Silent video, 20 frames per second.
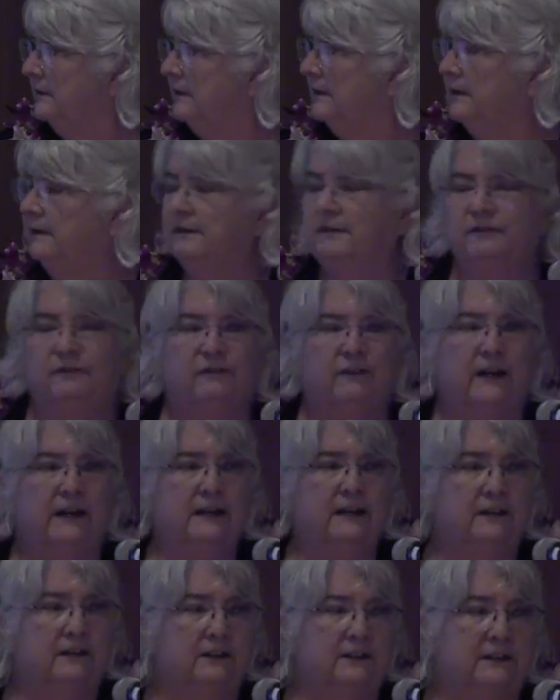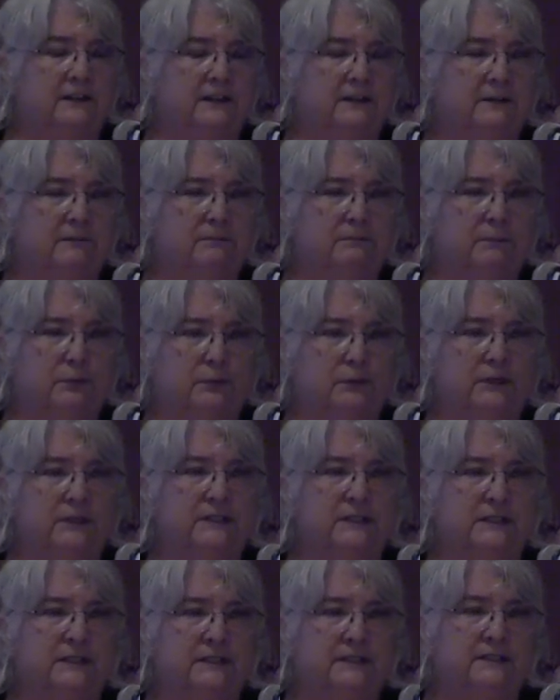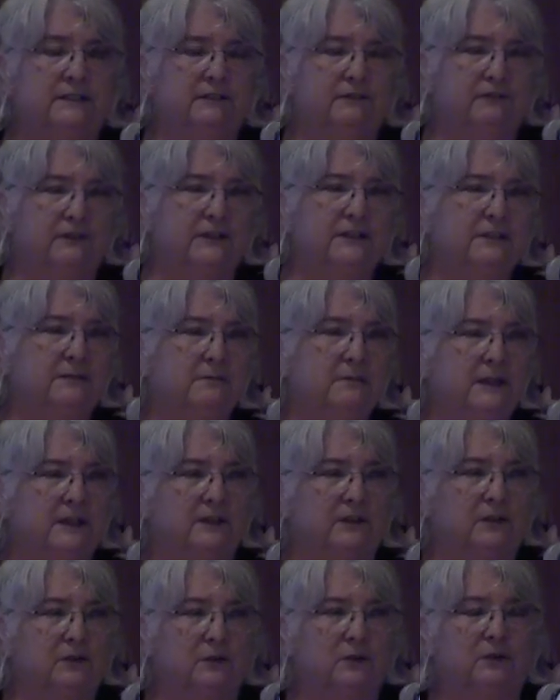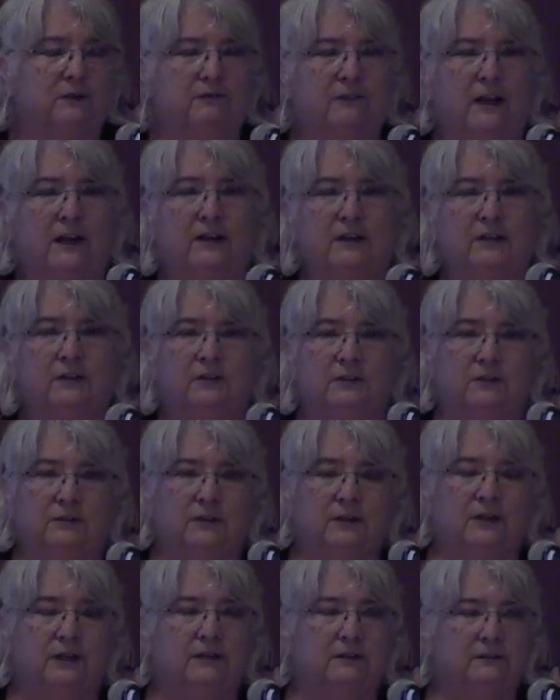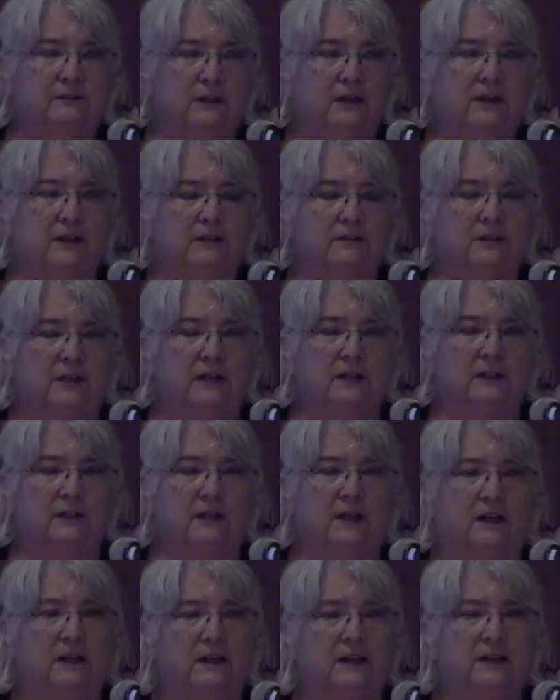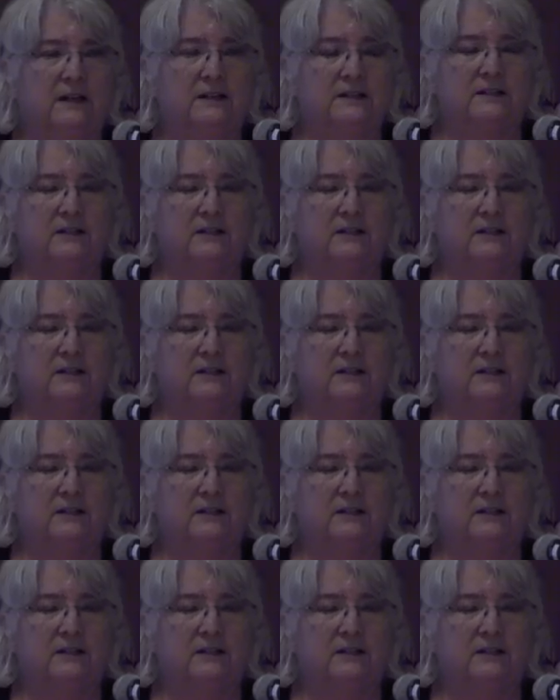The final important fundamental core value of contract law is